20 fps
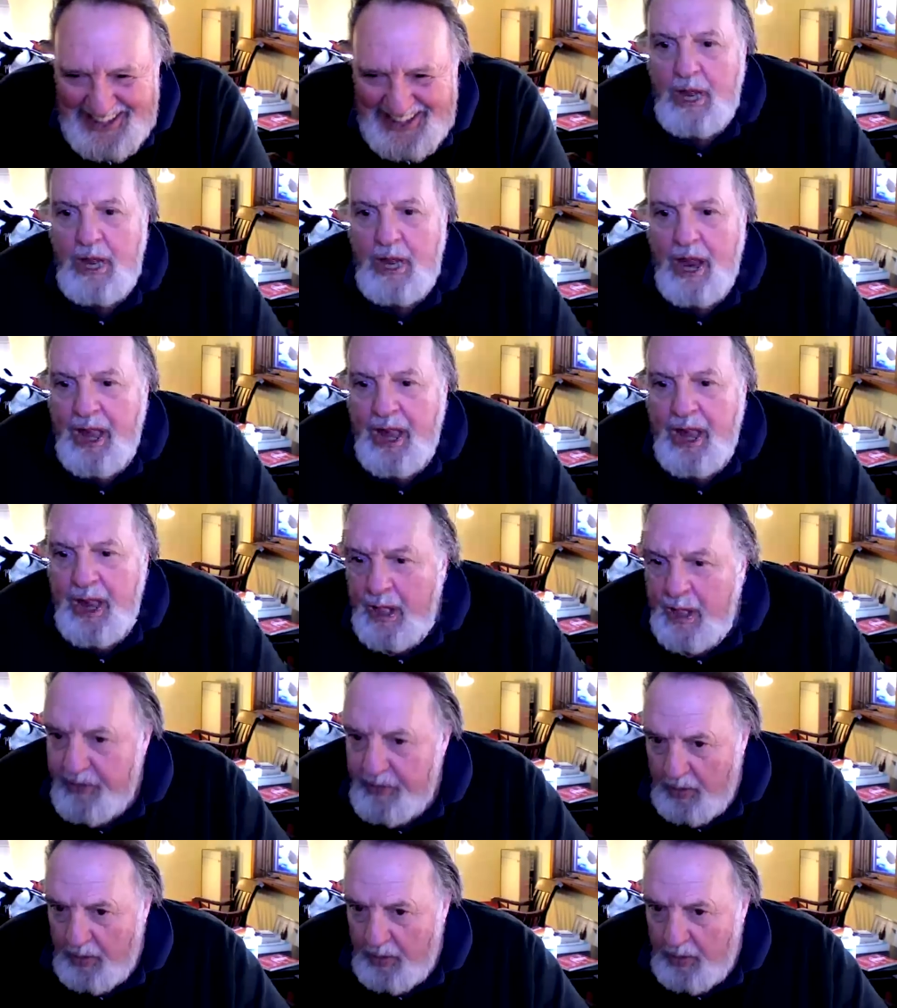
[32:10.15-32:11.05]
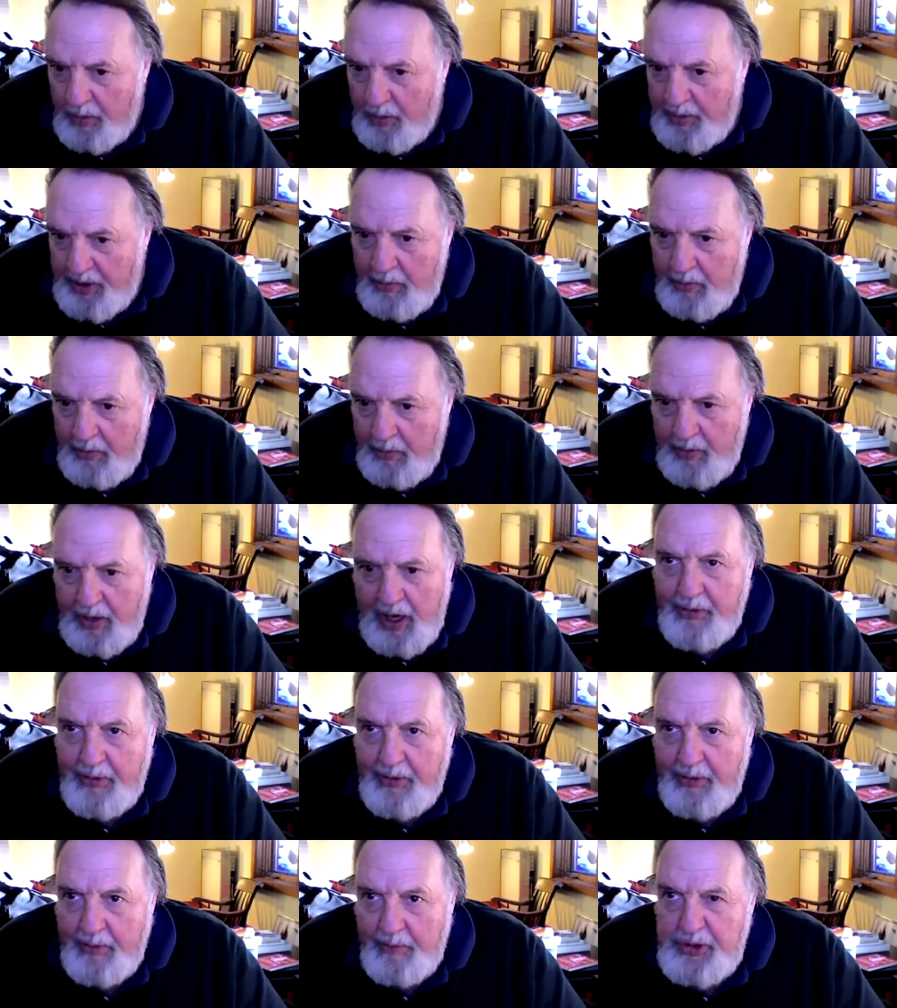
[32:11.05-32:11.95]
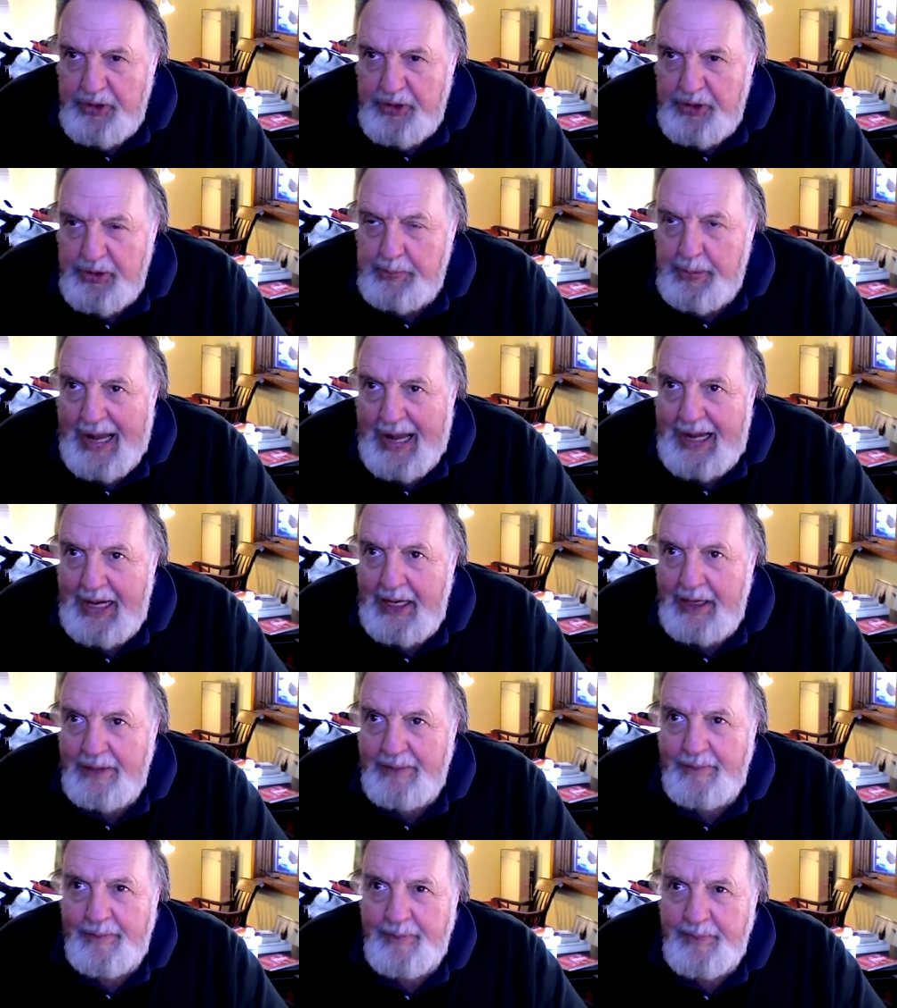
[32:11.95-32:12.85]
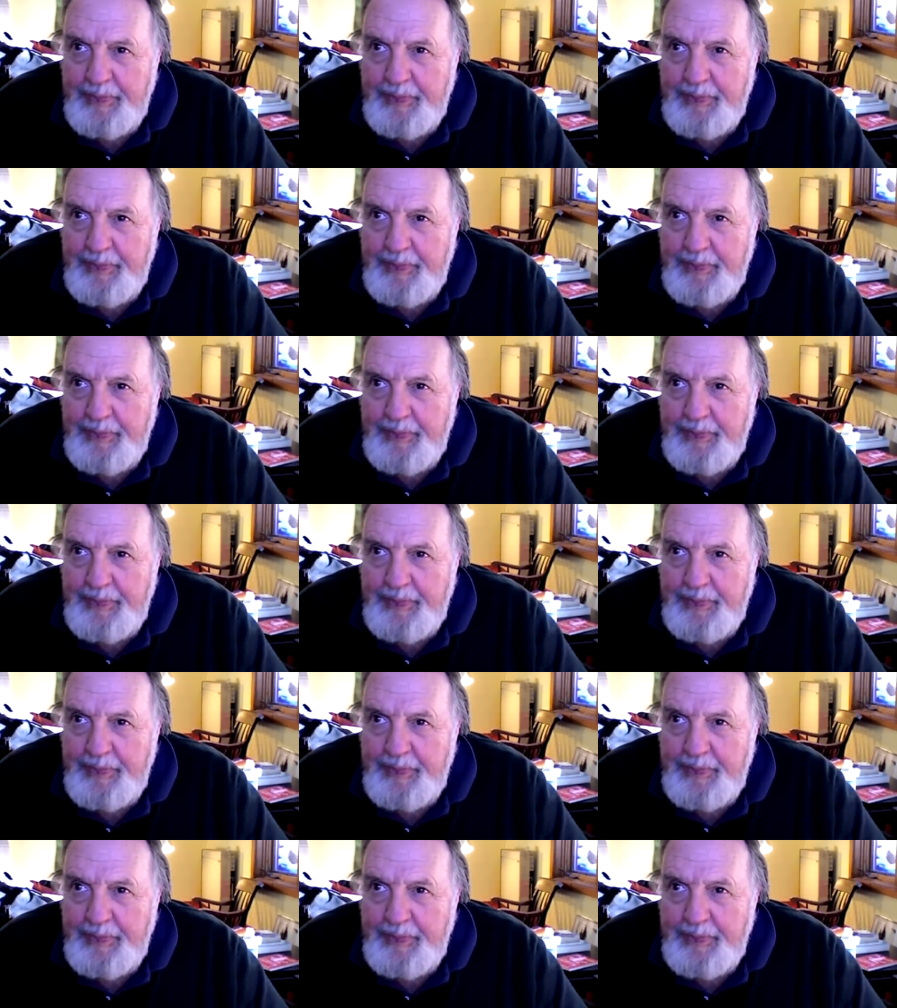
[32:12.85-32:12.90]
got them from Germany, we got them from Spain.